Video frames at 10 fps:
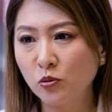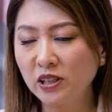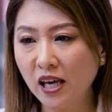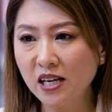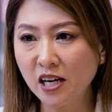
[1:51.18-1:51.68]
we
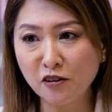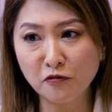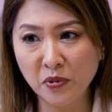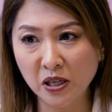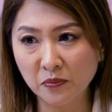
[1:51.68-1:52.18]
take care
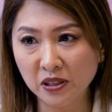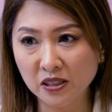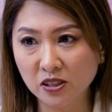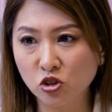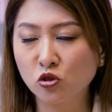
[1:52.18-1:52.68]
of
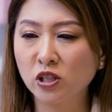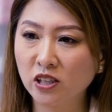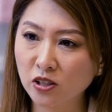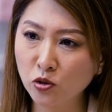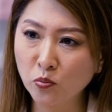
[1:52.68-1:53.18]
babies during
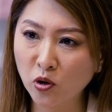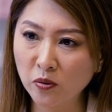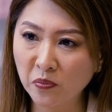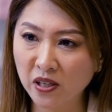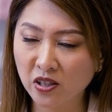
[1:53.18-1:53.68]
the
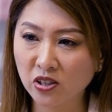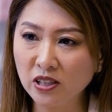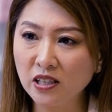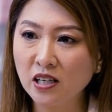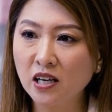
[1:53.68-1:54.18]
newborn period.